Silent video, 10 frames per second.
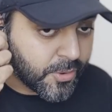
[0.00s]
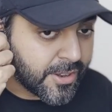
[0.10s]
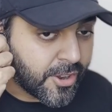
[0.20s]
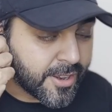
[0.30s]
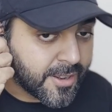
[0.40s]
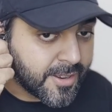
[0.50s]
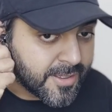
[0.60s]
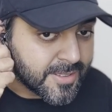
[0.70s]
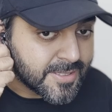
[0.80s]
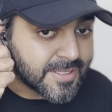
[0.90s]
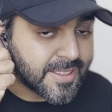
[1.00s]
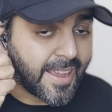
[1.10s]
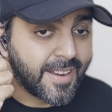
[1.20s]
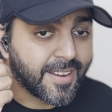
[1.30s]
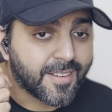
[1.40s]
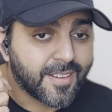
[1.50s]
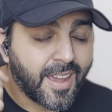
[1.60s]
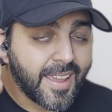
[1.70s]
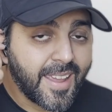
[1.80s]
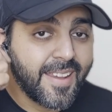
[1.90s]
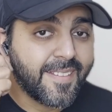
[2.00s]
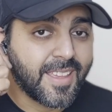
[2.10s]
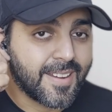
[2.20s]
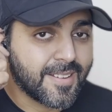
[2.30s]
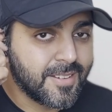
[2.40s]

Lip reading: cannot slide it. I hate that.